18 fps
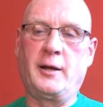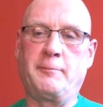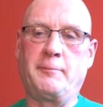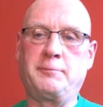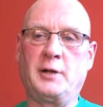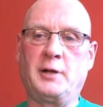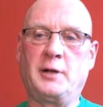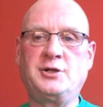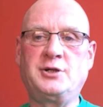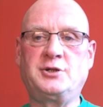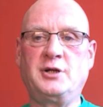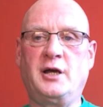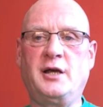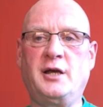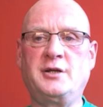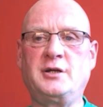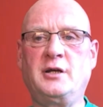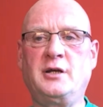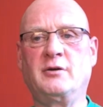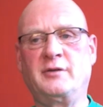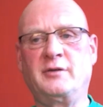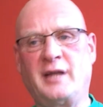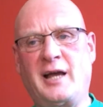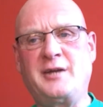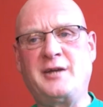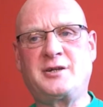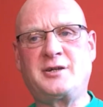place, Jersey,
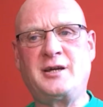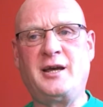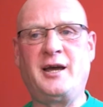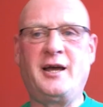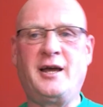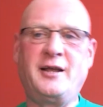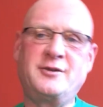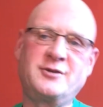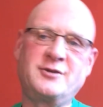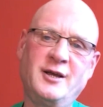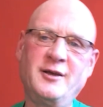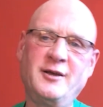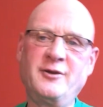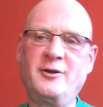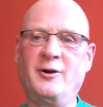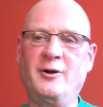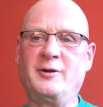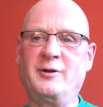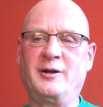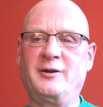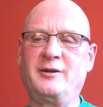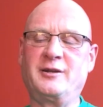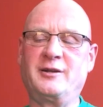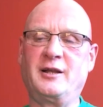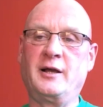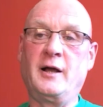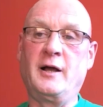nice kids, you know,
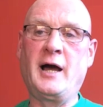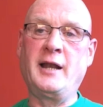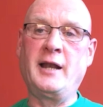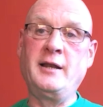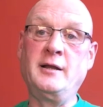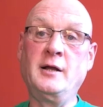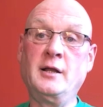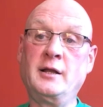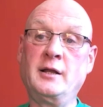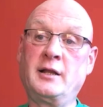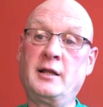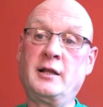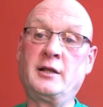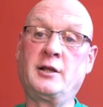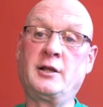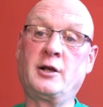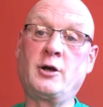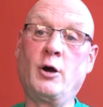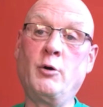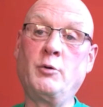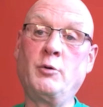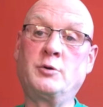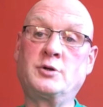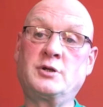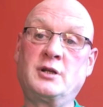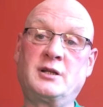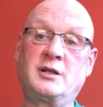and the
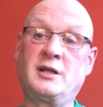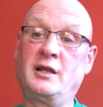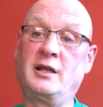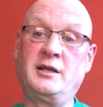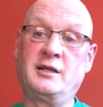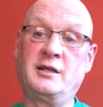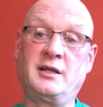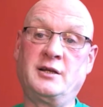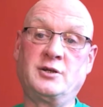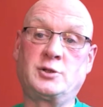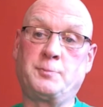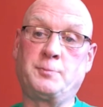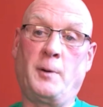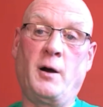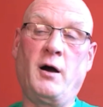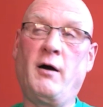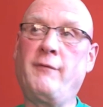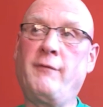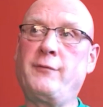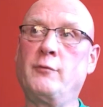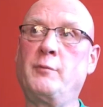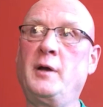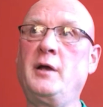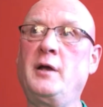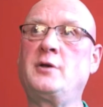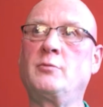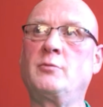coach, you didn't spar for
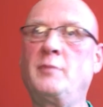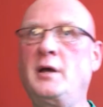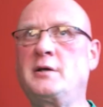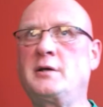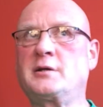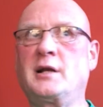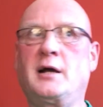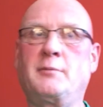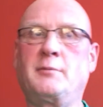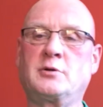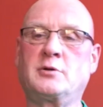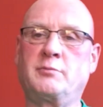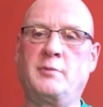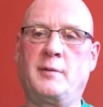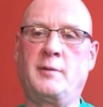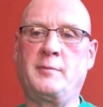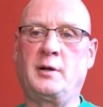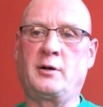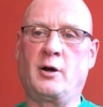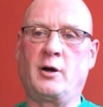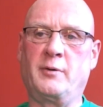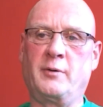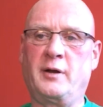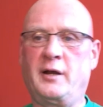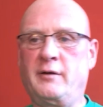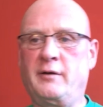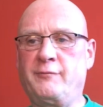weeks and weeks. And I was remember
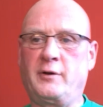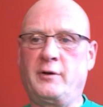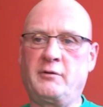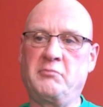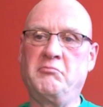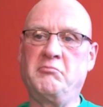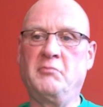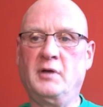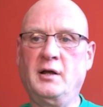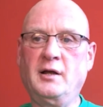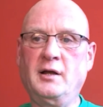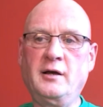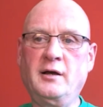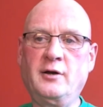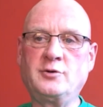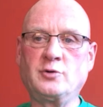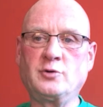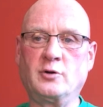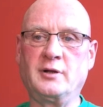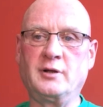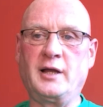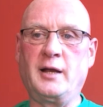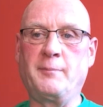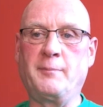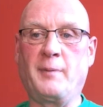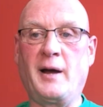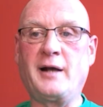going in and thinking, that's all
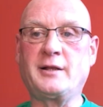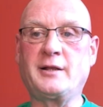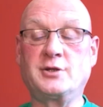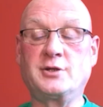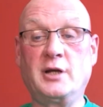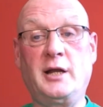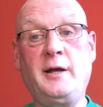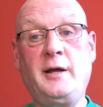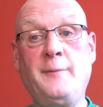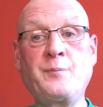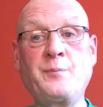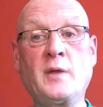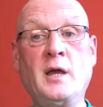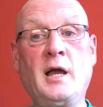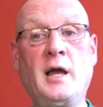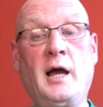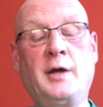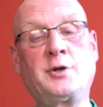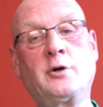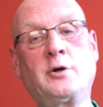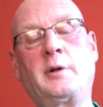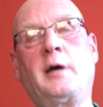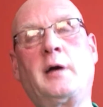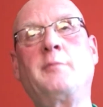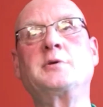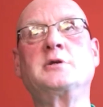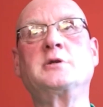laid back, isn't it? And so
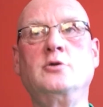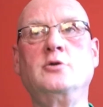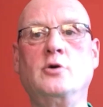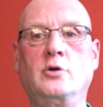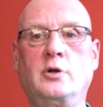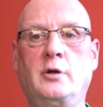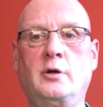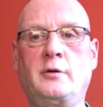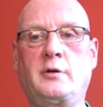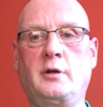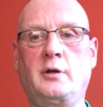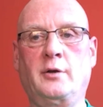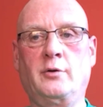that was another,